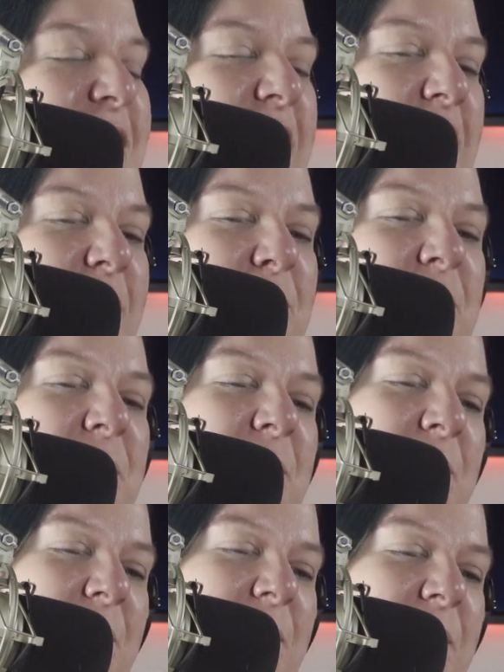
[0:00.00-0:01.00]
Yeah,
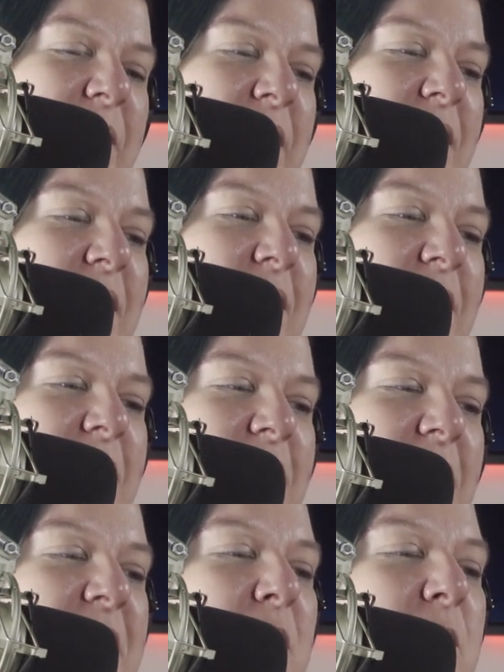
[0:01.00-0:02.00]

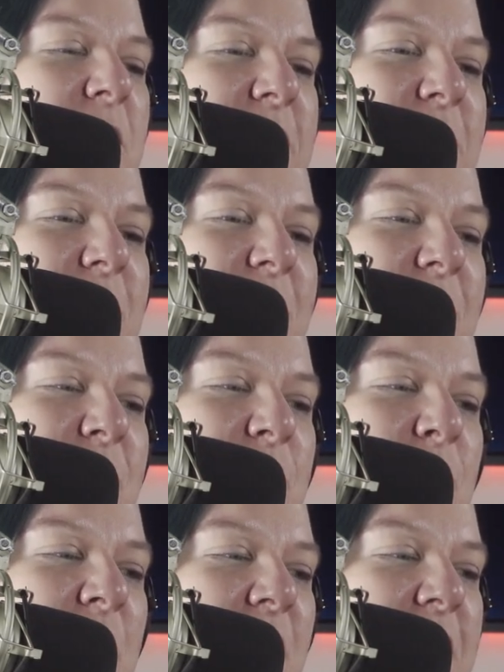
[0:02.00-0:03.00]
I think
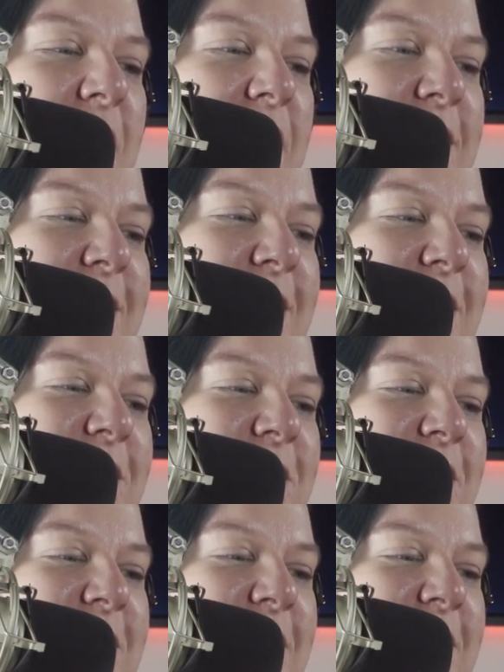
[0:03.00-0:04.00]
we already had
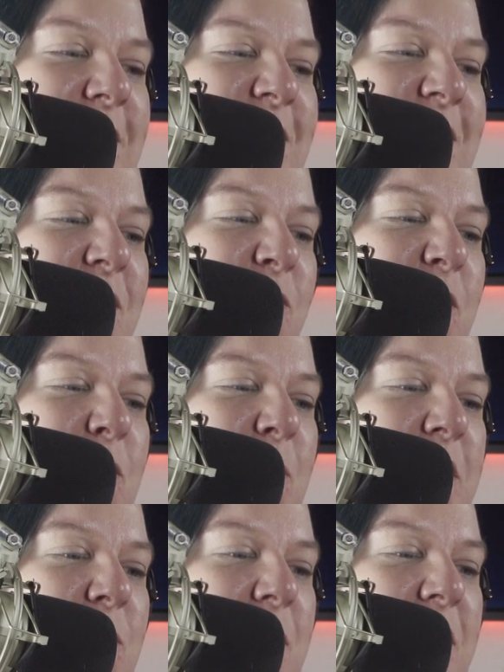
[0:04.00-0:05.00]
tickets for
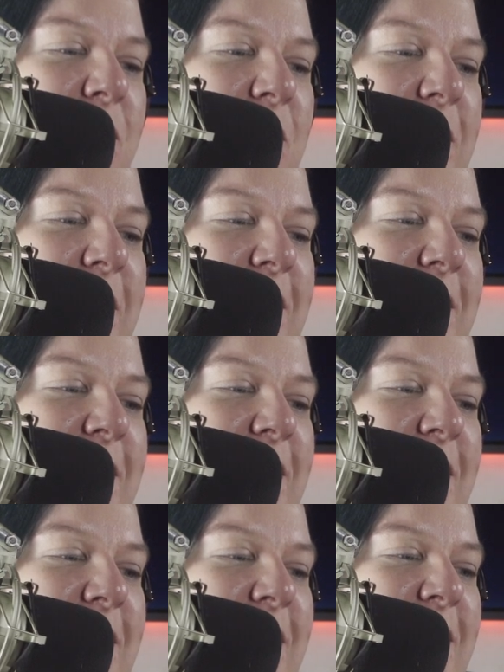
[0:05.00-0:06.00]
2020 for like
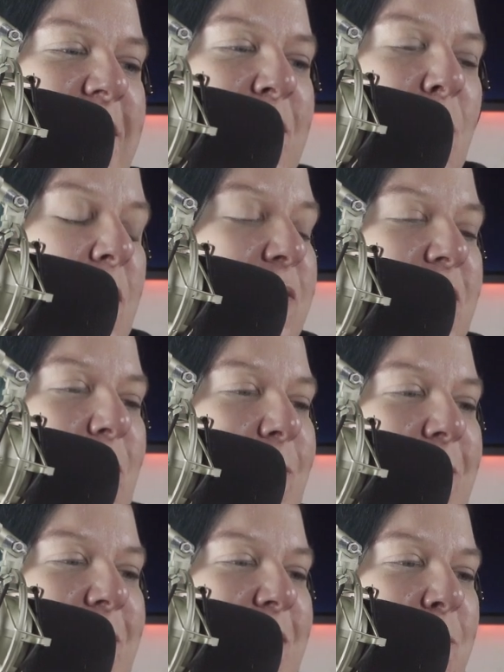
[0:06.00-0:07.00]
12
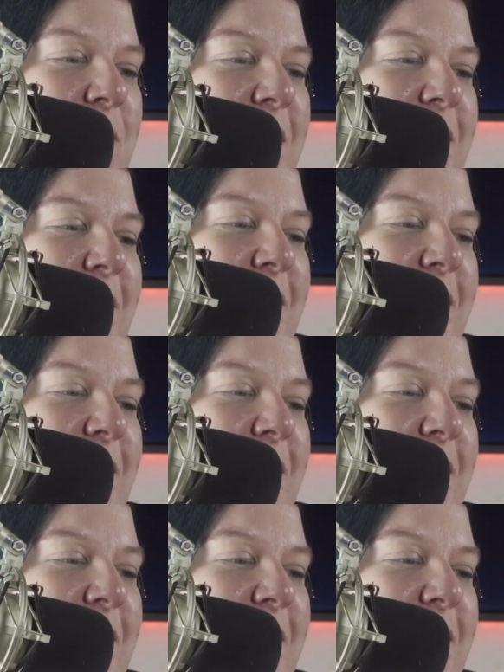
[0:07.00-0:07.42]
shows or something.